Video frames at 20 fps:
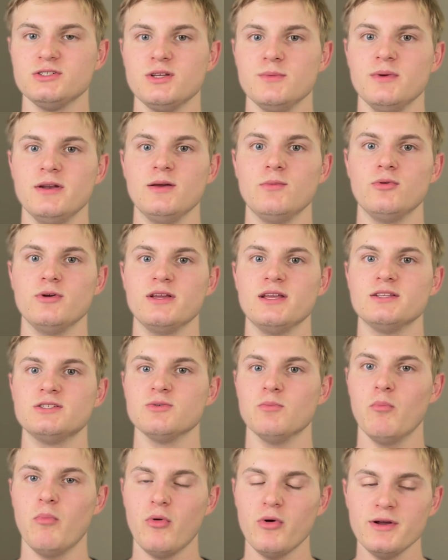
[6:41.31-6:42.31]
They've been able to get
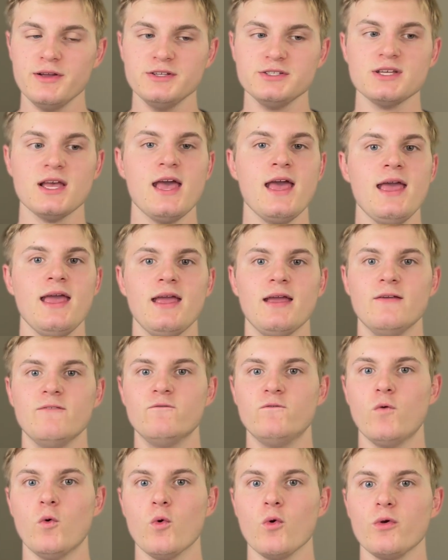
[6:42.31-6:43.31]
some plays, and
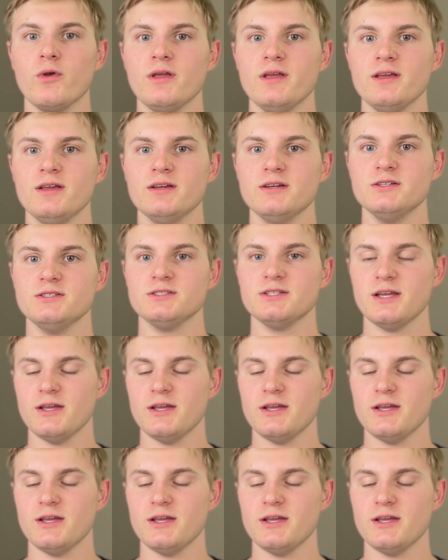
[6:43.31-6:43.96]
Ford is